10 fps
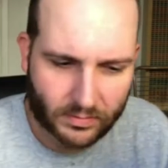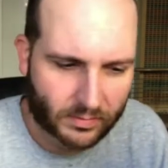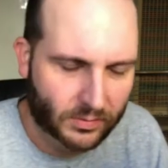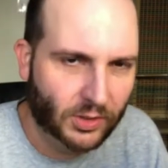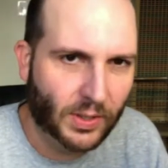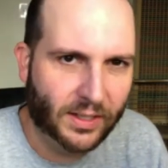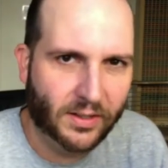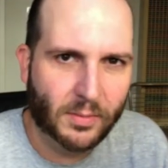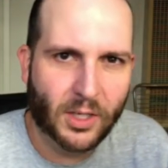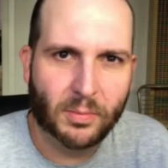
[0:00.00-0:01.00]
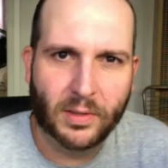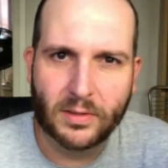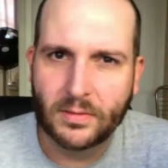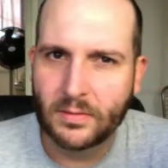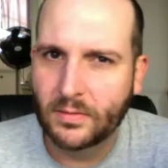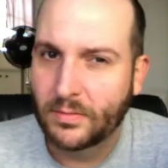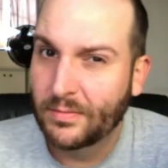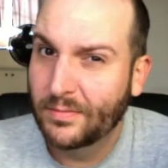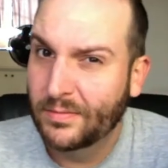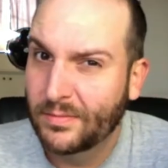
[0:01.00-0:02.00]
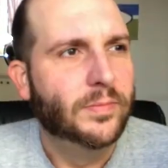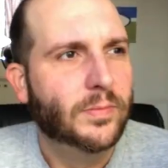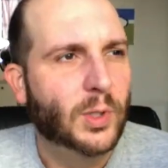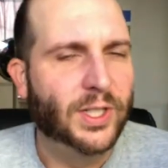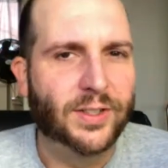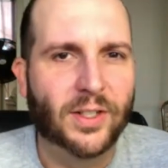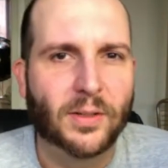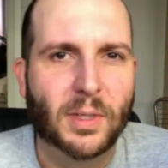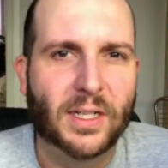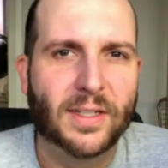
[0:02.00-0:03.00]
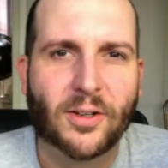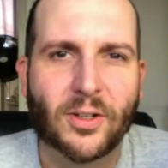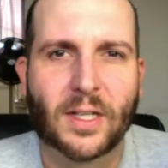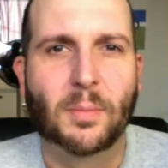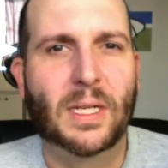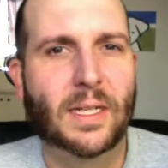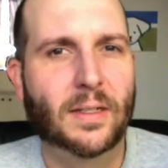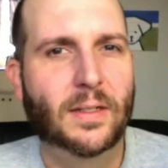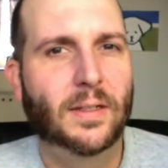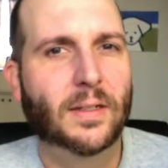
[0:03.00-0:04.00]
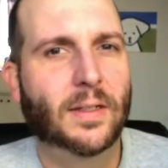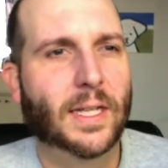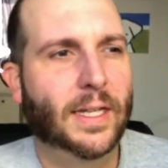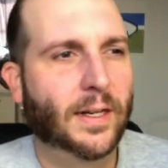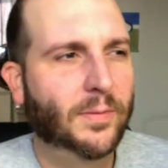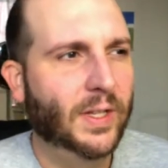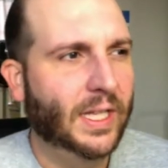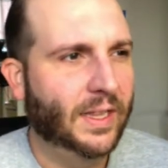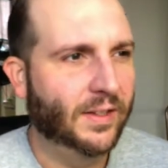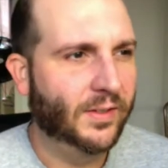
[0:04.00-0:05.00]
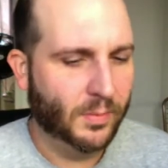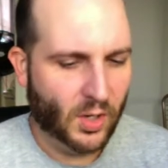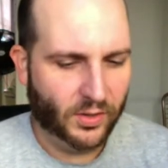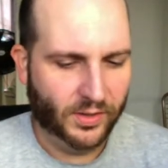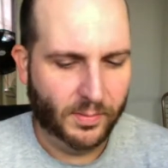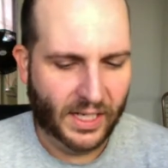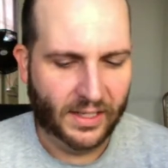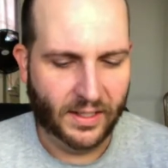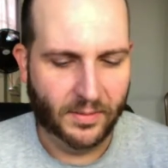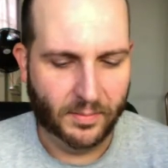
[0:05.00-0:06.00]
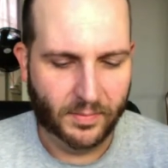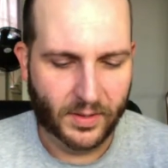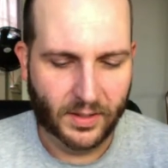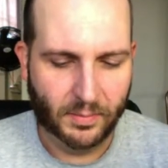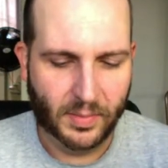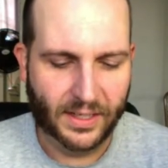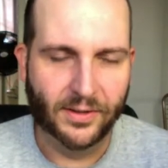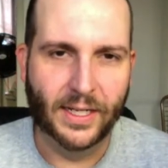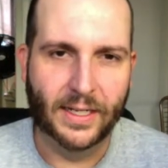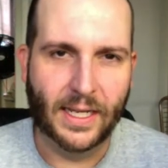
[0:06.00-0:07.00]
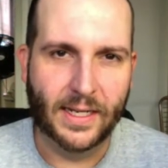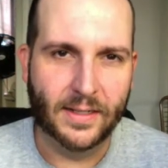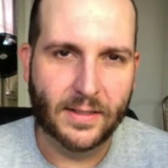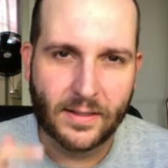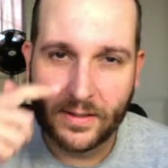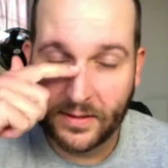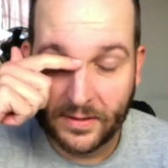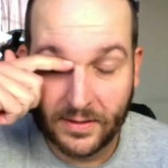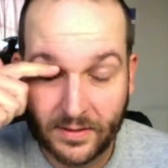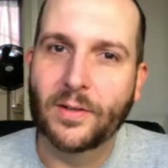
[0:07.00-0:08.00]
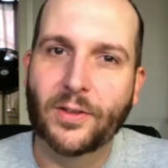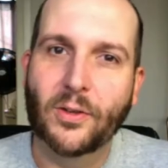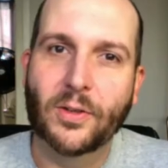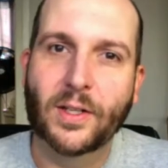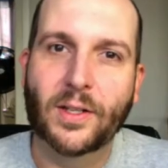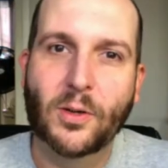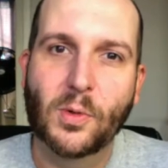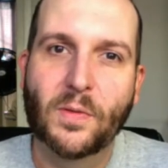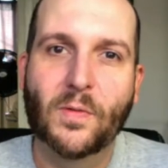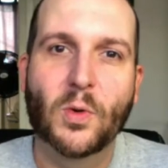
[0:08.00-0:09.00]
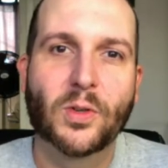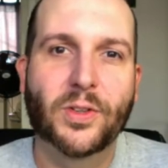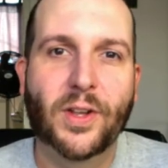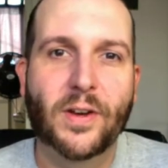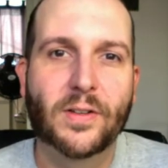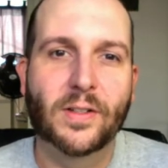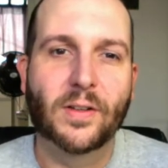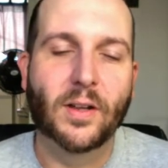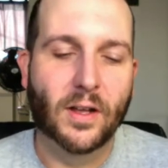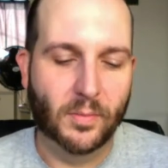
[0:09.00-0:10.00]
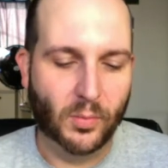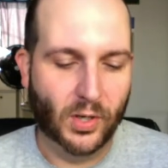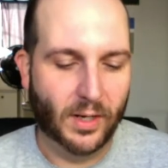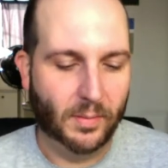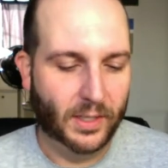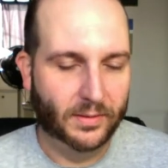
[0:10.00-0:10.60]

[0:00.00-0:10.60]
shredded them up, which is good because I don't like beets. And I feel like the smaller you make them, the better they taste. So let's go with four stars on prep